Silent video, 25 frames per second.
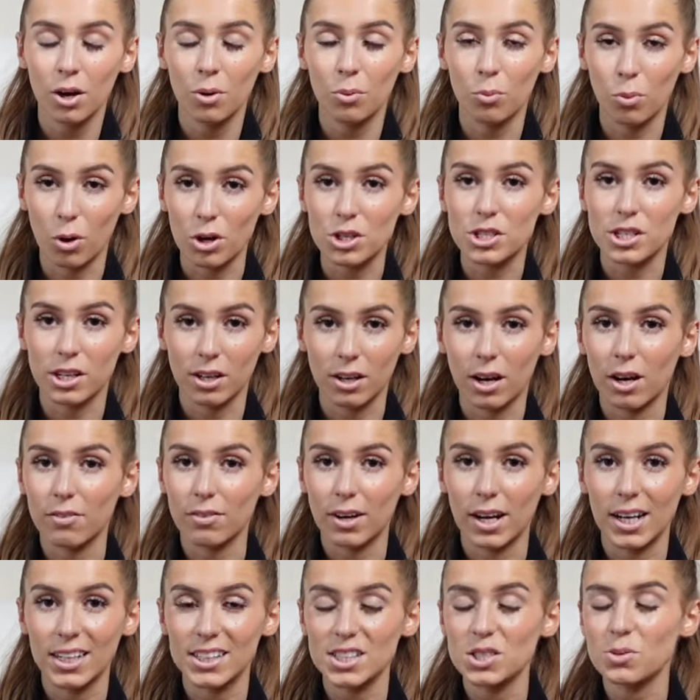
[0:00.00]
watching Love
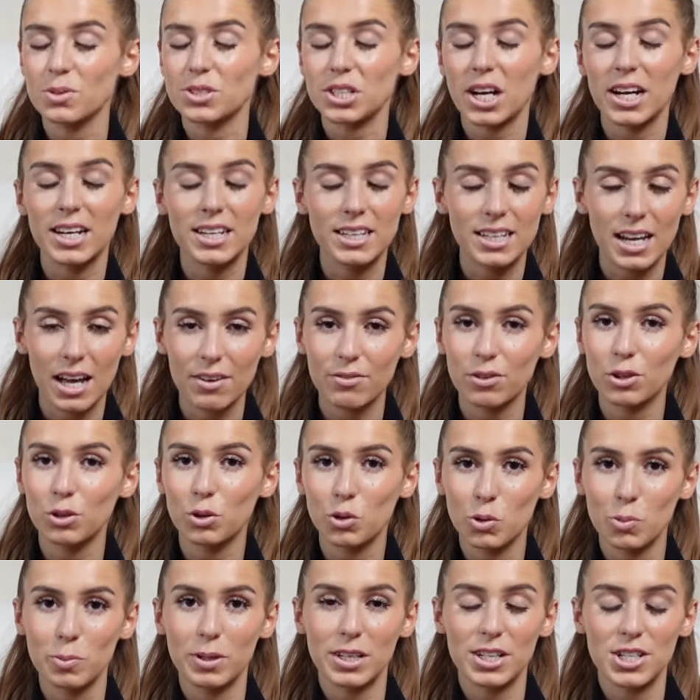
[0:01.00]
Island, which I never
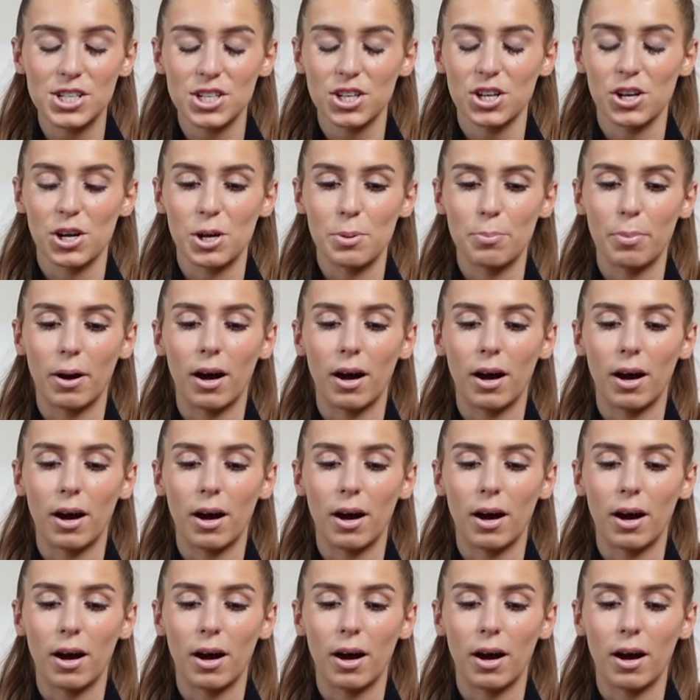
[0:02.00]
normally do,